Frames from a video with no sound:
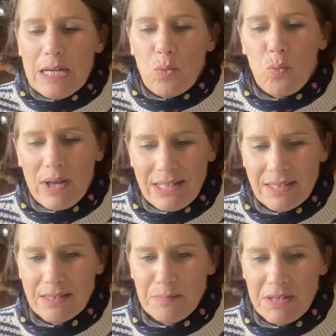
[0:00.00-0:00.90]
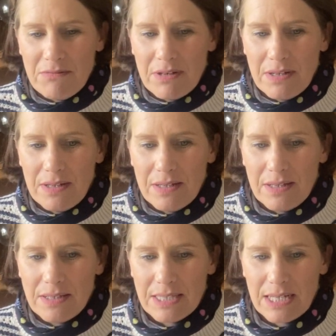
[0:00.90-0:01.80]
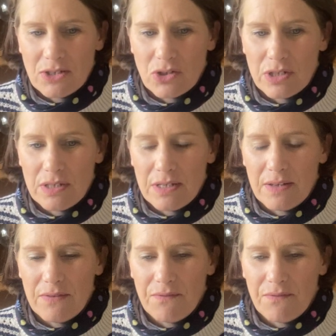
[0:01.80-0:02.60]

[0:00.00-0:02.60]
Went to the mirror section,